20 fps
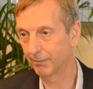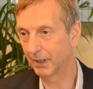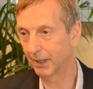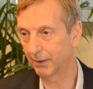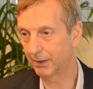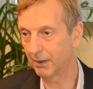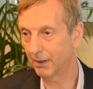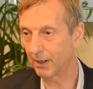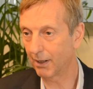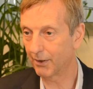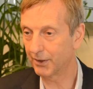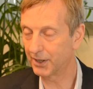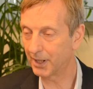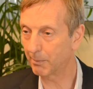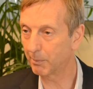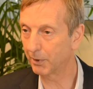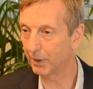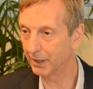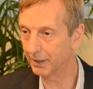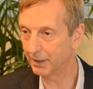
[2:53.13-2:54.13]
you can't
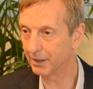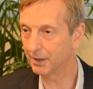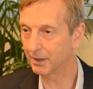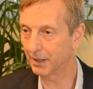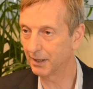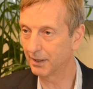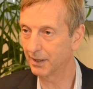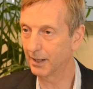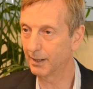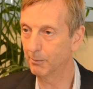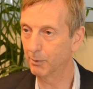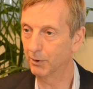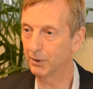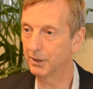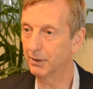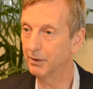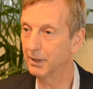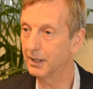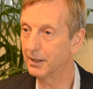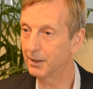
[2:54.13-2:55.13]
separate these things anymore.
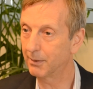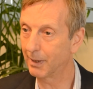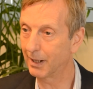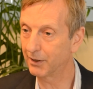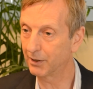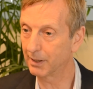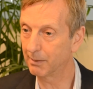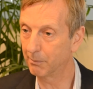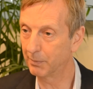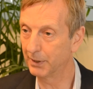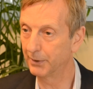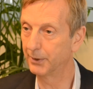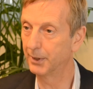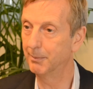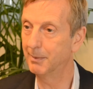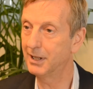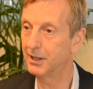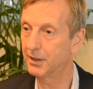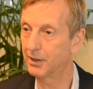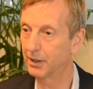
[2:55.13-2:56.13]
You need to actually build
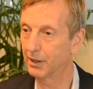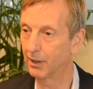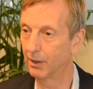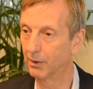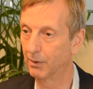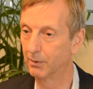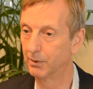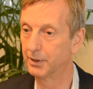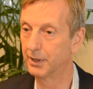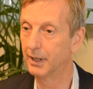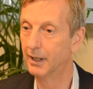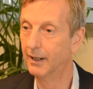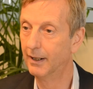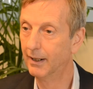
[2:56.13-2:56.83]
them into the goals,